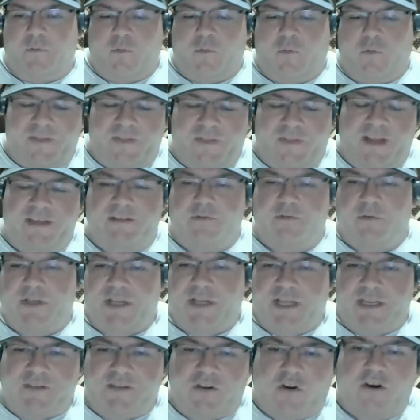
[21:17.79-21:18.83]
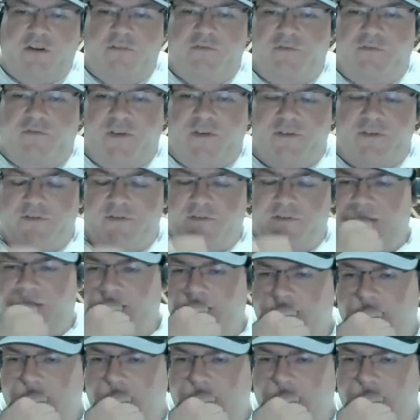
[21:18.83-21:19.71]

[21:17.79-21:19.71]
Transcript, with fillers: when they when they tarred and feathered this